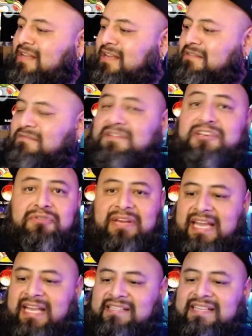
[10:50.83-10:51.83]
visual
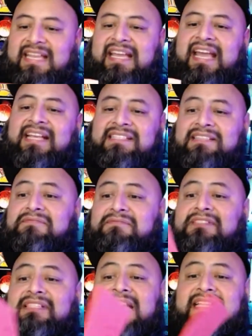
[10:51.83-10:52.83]
aids. In any cases, it
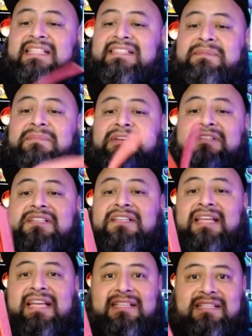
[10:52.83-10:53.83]
was like similar to
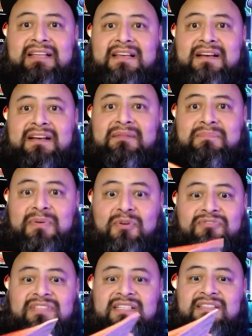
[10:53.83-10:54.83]
like the uh,
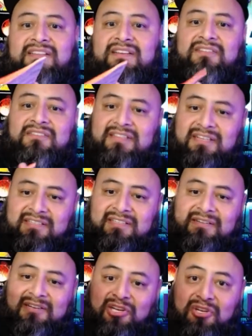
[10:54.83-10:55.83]
post-its, you know, there's
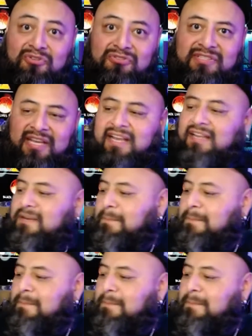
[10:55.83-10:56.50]
a glue side.